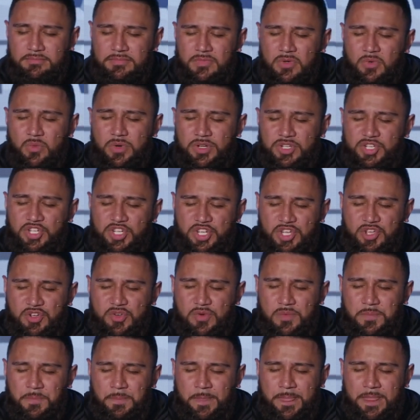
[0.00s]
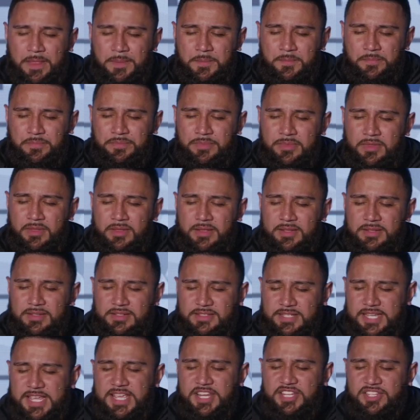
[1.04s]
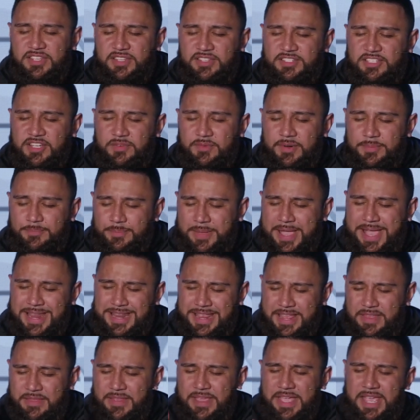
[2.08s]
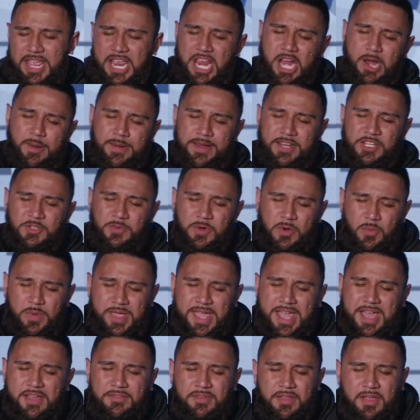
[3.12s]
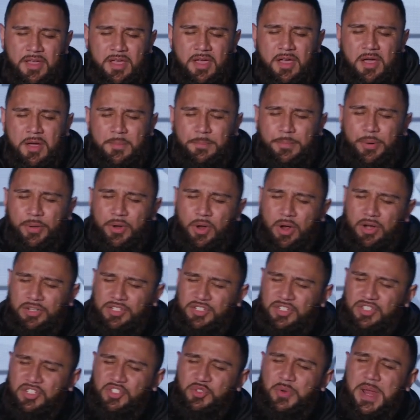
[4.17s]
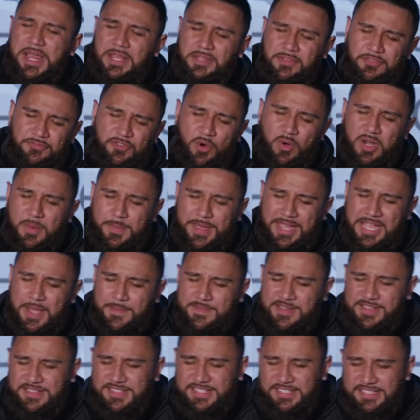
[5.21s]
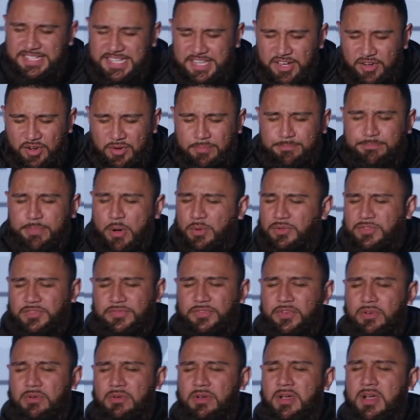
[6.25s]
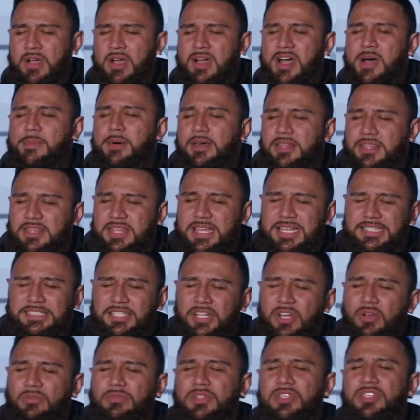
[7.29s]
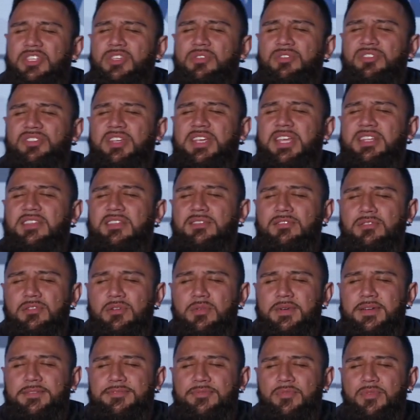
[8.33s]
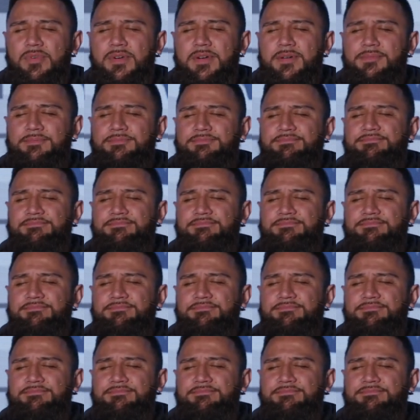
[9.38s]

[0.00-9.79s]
Would you teach us to repent in the areas where we have put our strengths forward to become conceited or boastful about things that only you should get the glory for?